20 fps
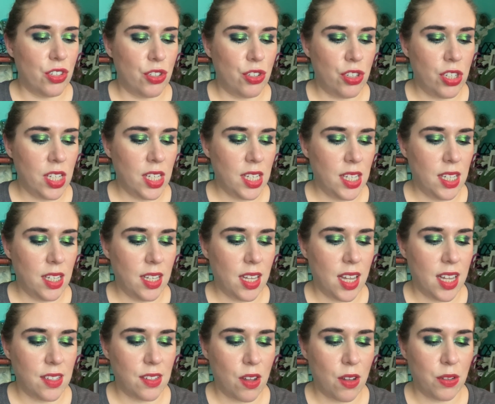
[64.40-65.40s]
she
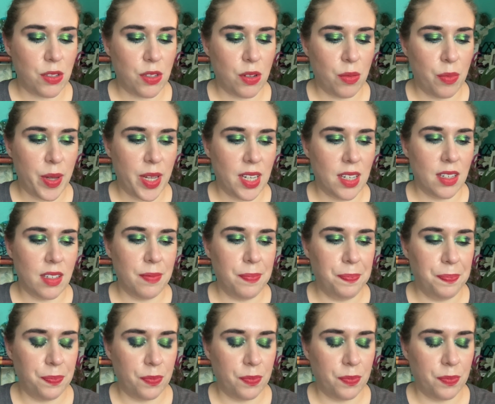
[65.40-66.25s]
has also been,